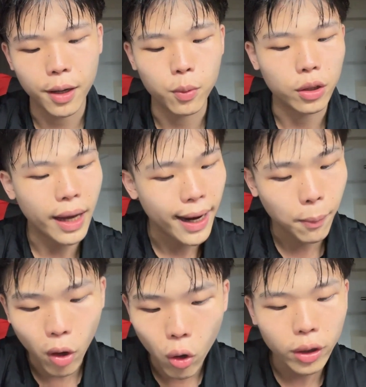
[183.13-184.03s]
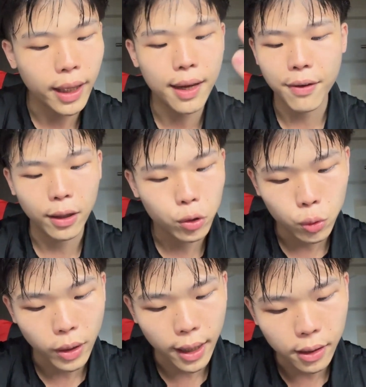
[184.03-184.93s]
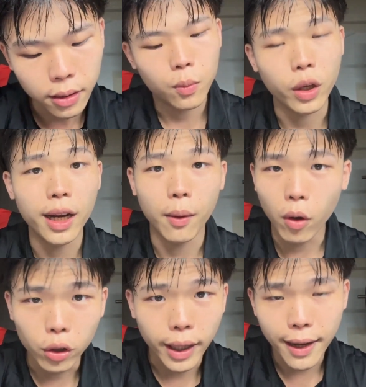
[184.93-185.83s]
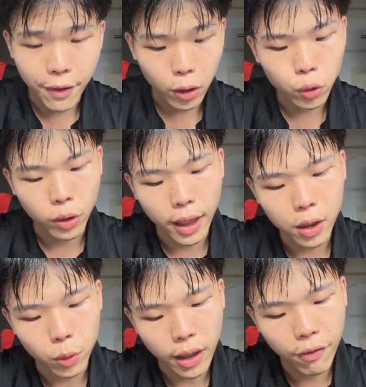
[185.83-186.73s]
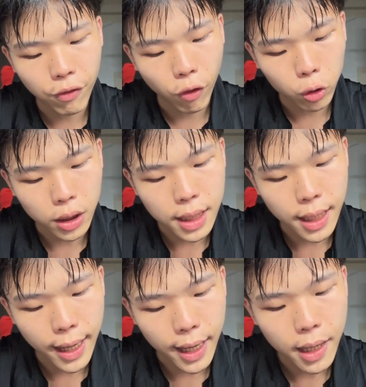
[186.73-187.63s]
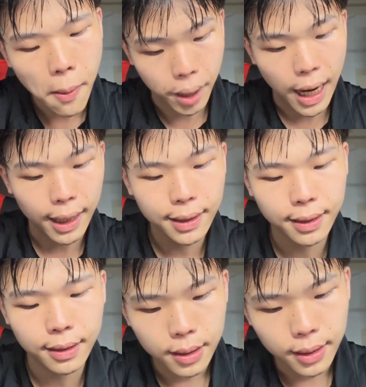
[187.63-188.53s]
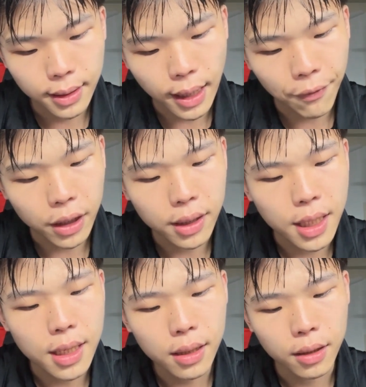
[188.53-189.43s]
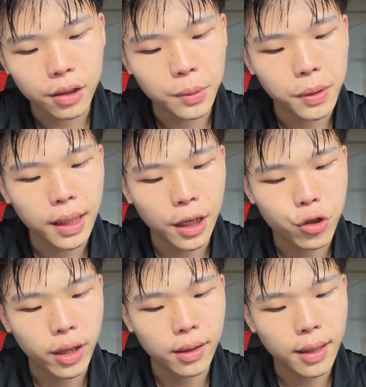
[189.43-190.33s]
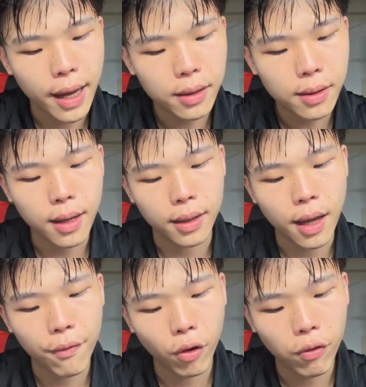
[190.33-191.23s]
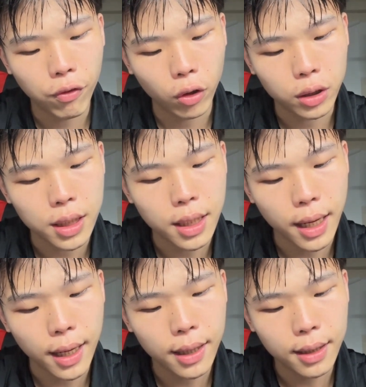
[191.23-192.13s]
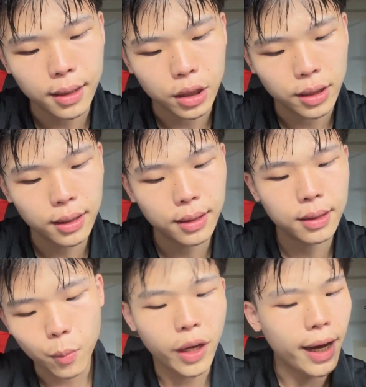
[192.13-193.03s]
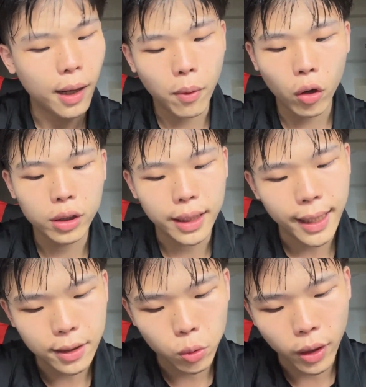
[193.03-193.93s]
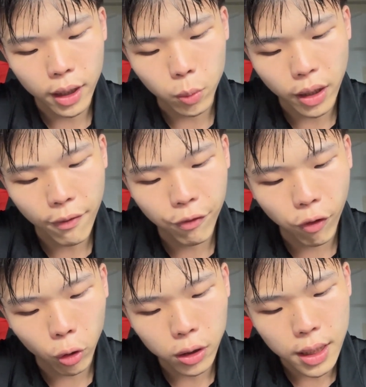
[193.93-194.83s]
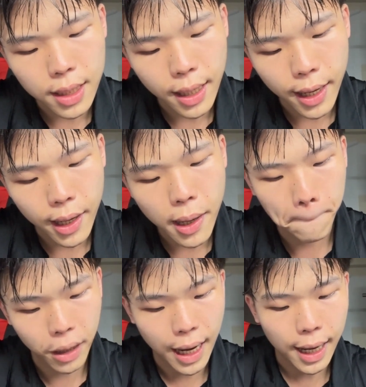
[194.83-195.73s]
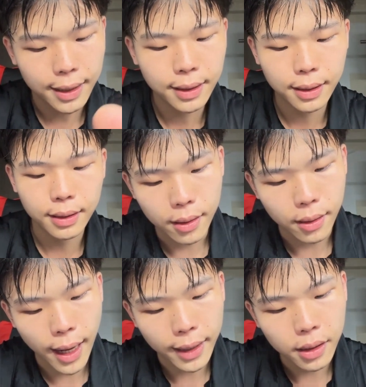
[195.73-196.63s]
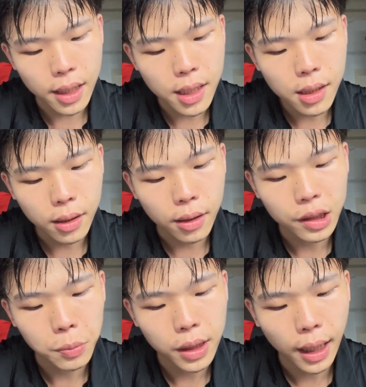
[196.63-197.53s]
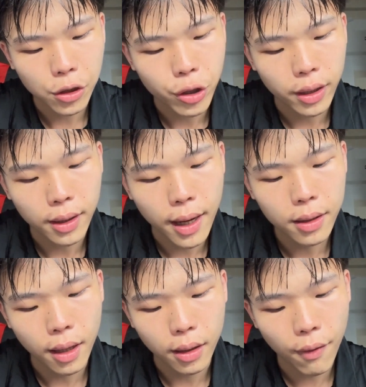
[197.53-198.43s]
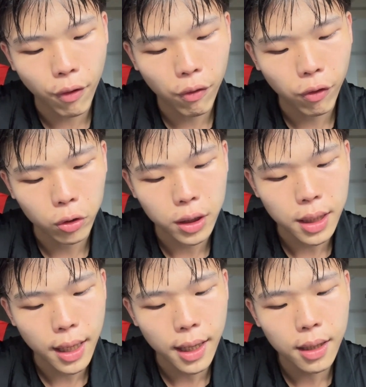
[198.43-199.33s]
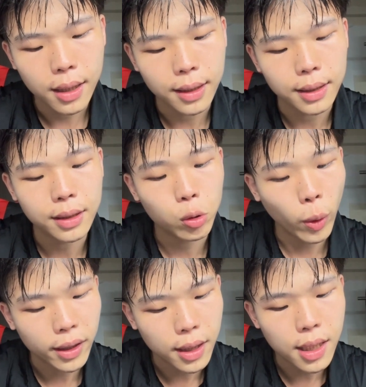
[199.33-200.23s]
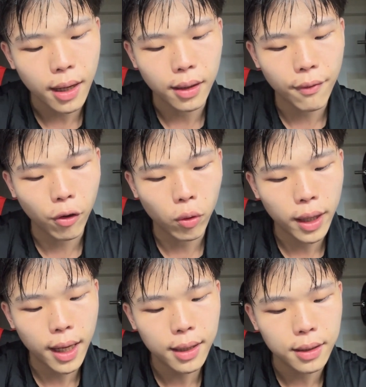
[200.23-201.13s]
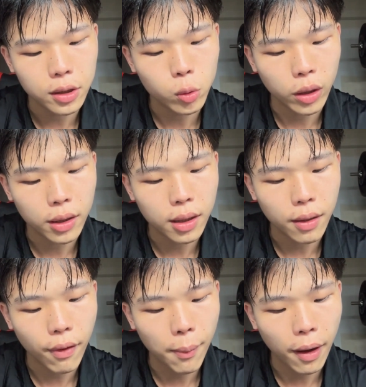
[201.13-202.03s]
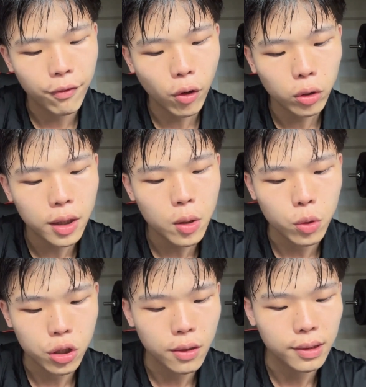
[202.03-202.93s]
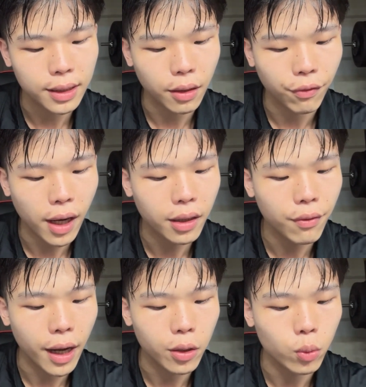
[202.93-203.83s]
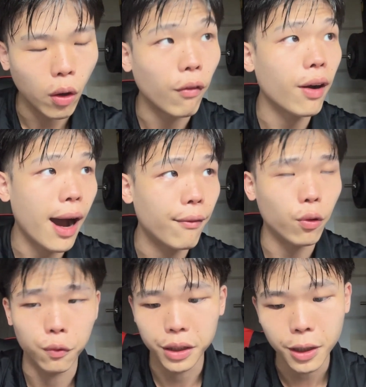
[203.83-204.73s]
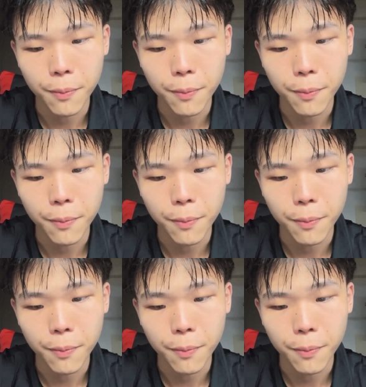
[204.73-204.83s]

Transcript: We add up all the a values together. We get 40a plus 70 gives me 110, and therefore 40a is, we add up all the a's together, we get 40a plus 90 gives me 110, and therefore 40a is 20, and therefore a is 20 divided by 40, which gives us the final value of half over here.